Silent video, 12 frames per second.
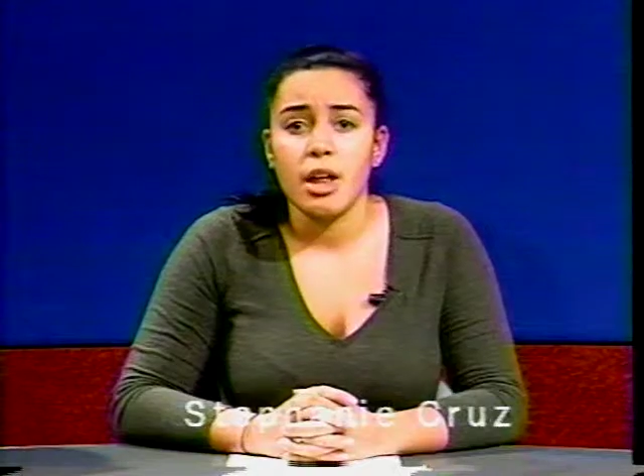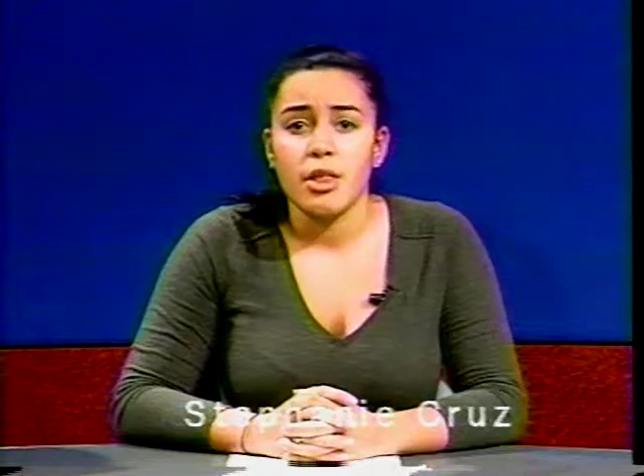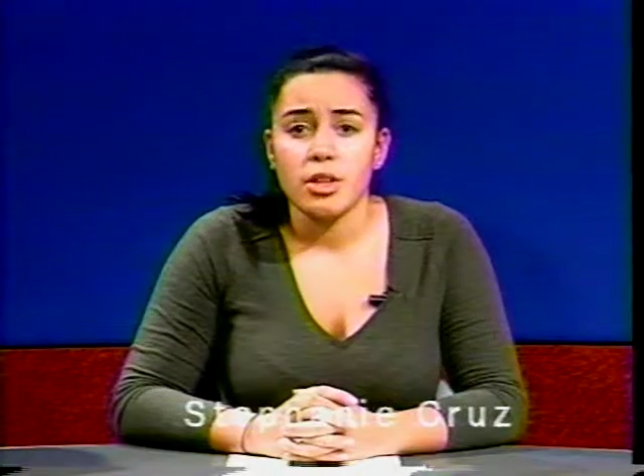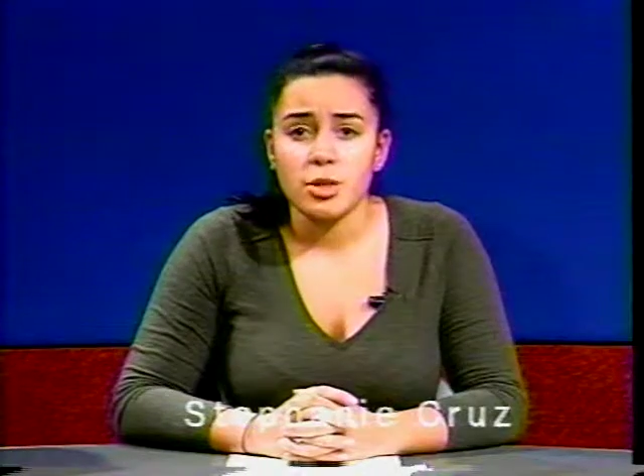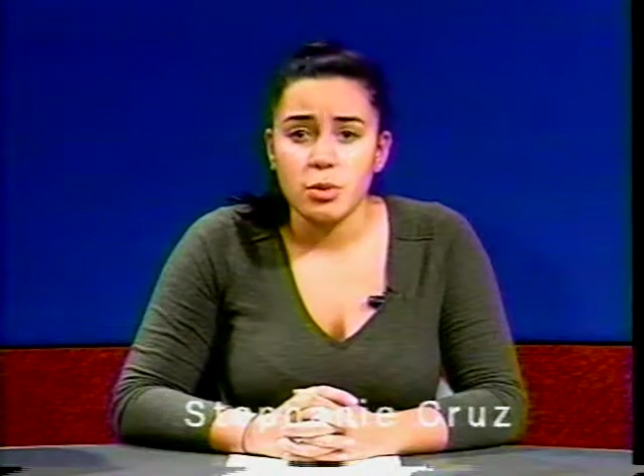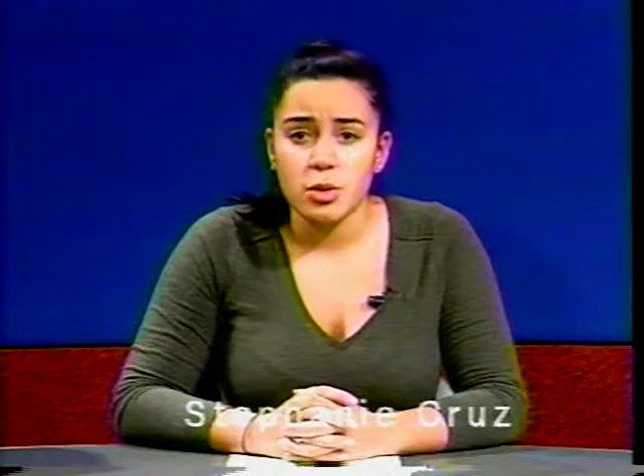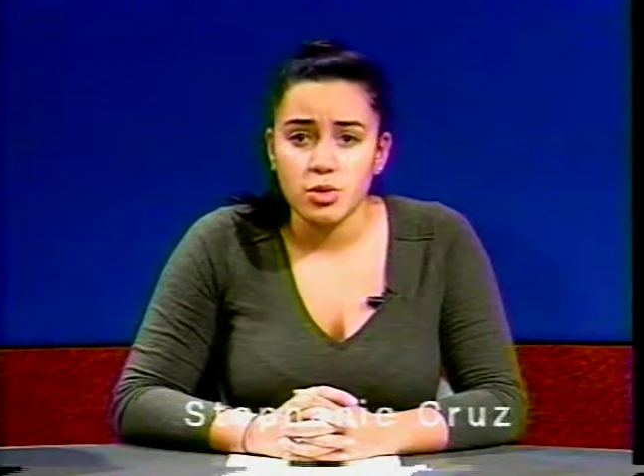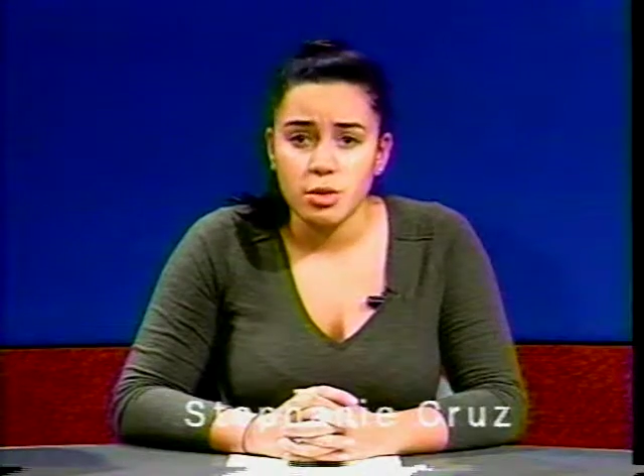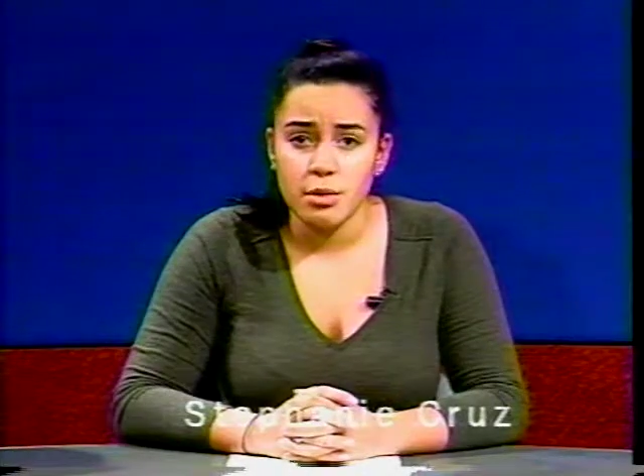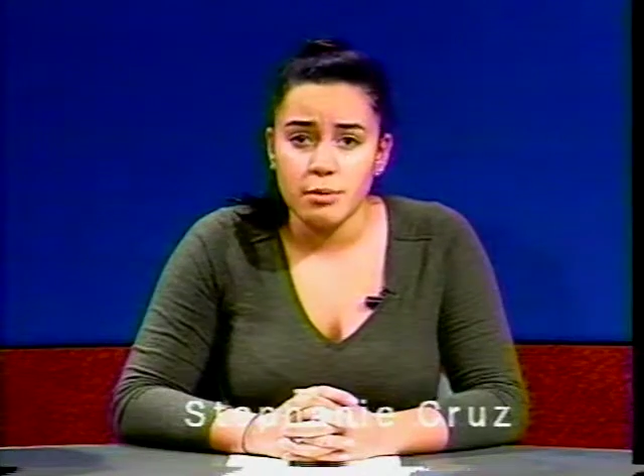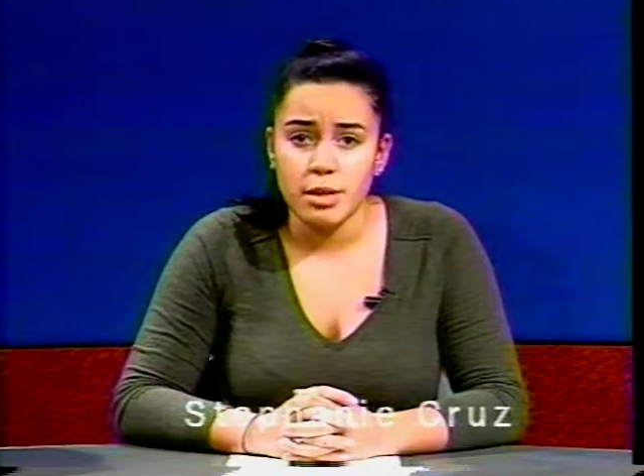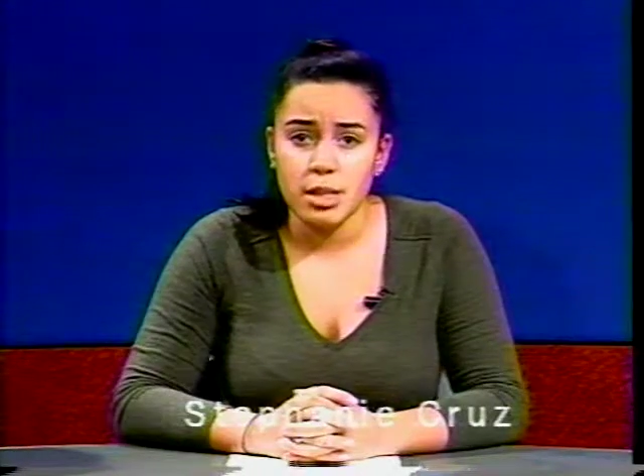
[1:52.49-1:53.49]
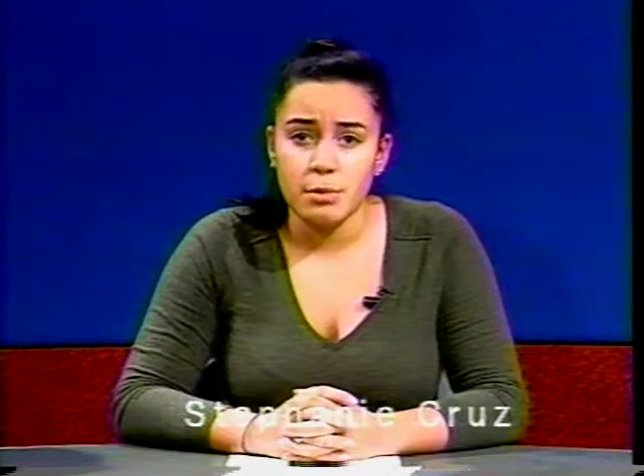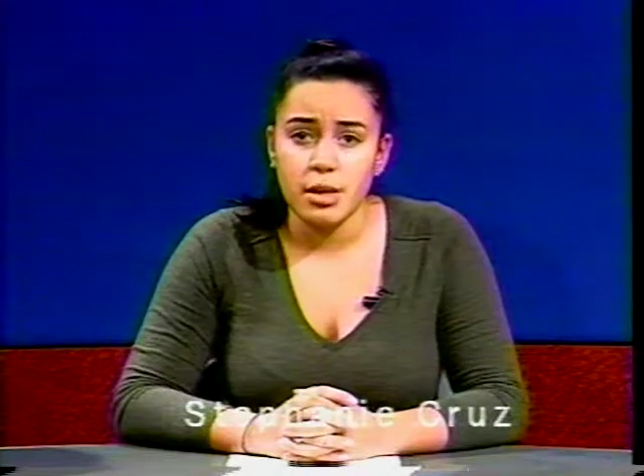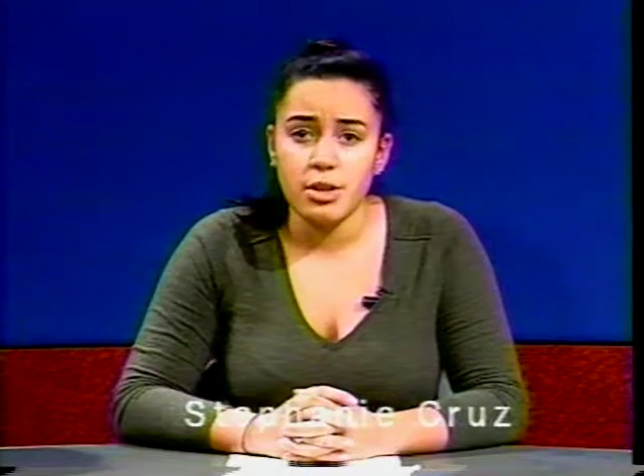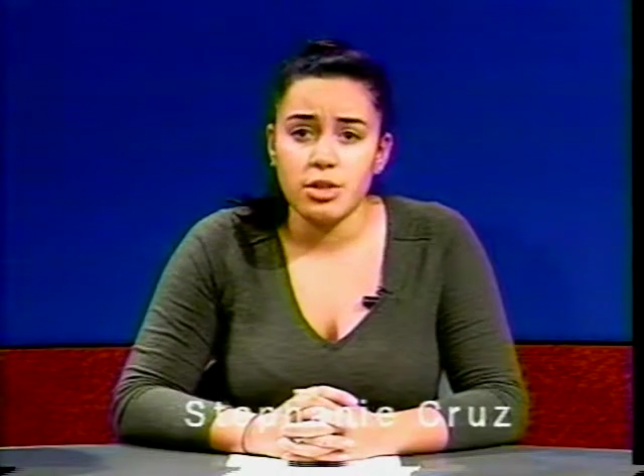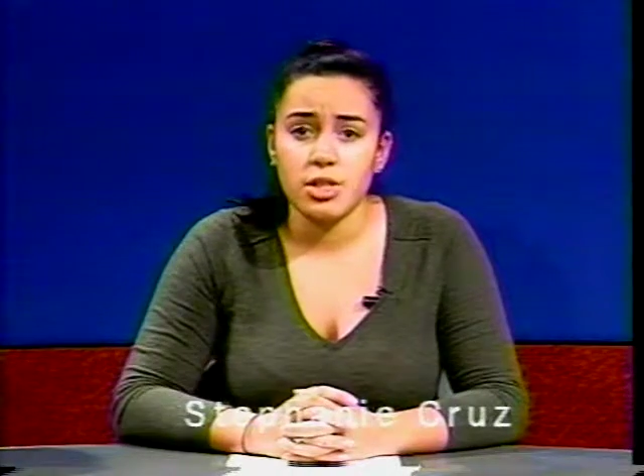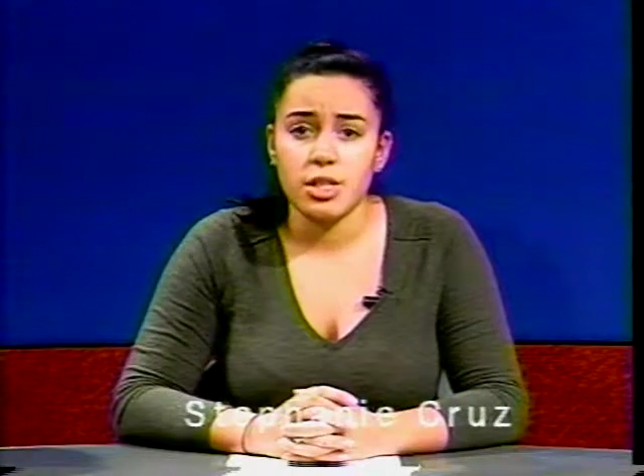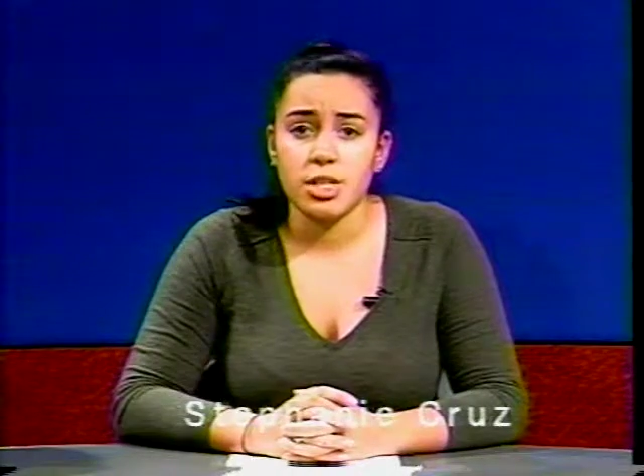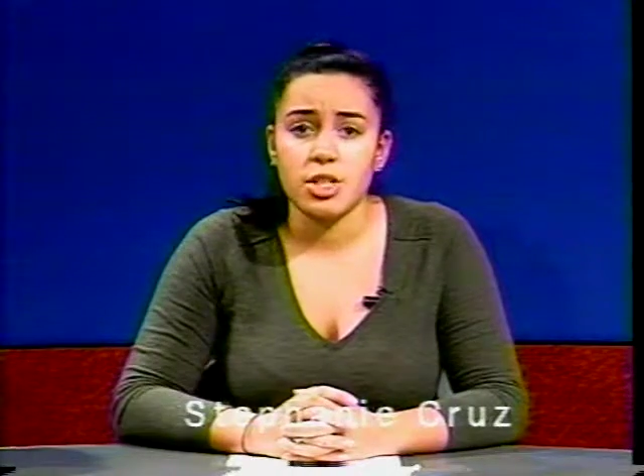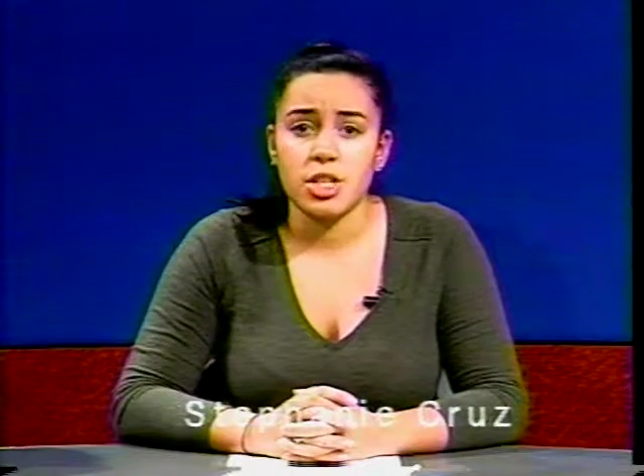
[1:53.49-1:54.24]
The spokeswoman, Ms. Peters, said